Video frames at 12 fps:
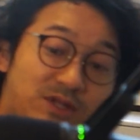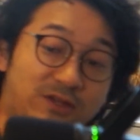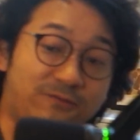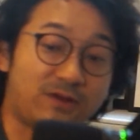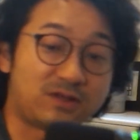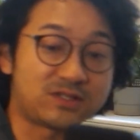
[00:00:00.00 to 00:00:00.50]

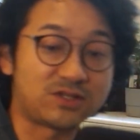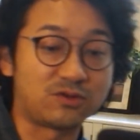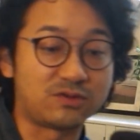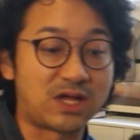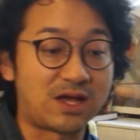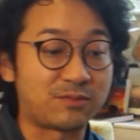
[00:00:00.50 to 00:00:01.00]
different,
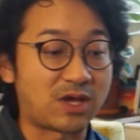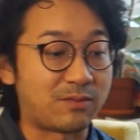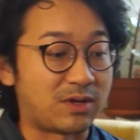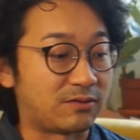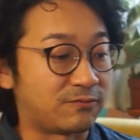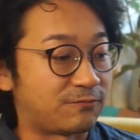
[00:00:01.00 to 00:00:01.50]
so I'm
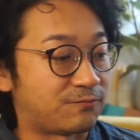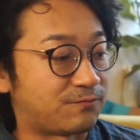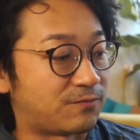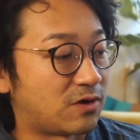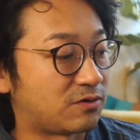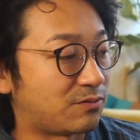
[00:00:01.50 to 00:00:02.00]
coming
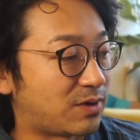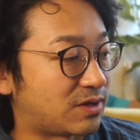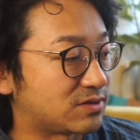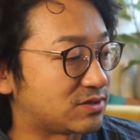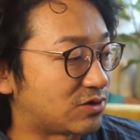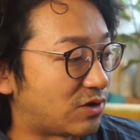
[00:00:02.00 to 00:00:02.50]
front of
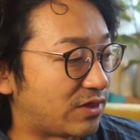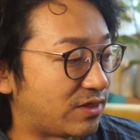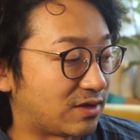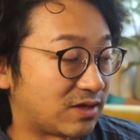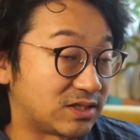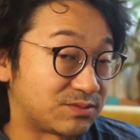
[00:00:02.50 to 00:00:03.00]
it, so I
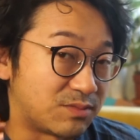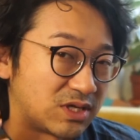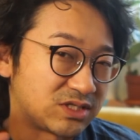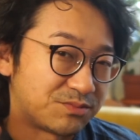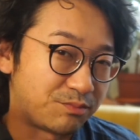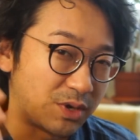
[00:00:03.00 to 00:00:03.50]
think it's
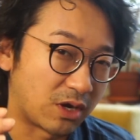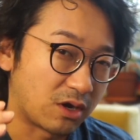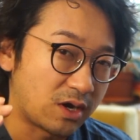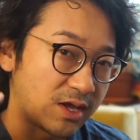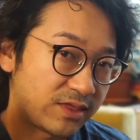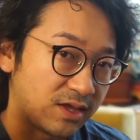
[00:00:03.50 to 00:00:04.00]
much
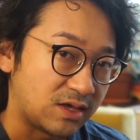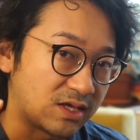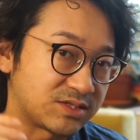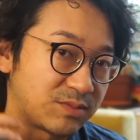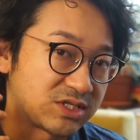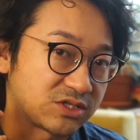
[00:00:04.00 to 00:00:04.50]
bigger. I think
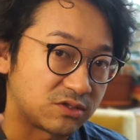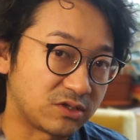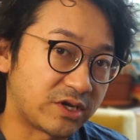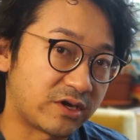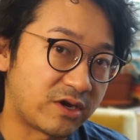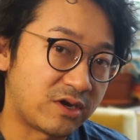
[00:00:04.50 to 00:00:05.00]
it's much
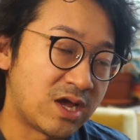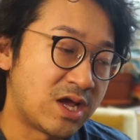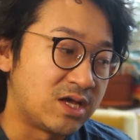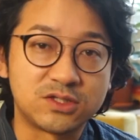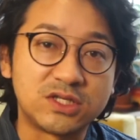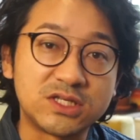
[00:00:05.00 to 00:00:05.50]
clearer.
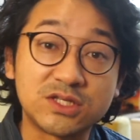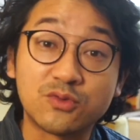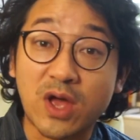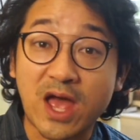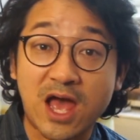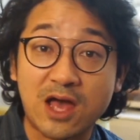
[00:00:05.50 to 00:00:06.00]
So this is
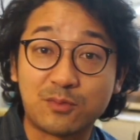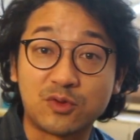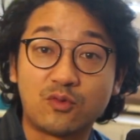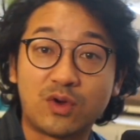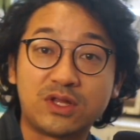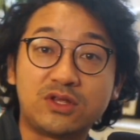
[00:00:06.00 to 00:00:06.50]
what
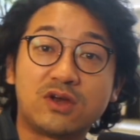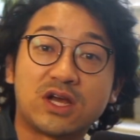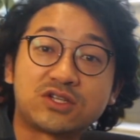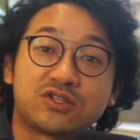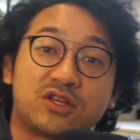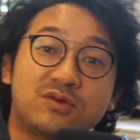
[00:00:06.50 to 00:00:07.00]
happens when you
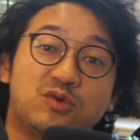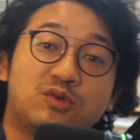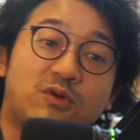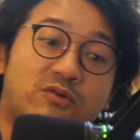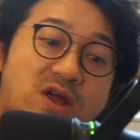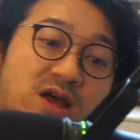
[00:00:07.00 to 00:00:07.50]
actually move
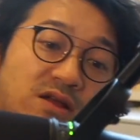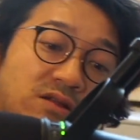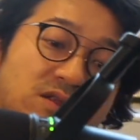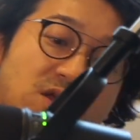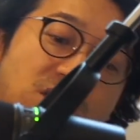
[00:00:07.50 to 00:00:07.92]
around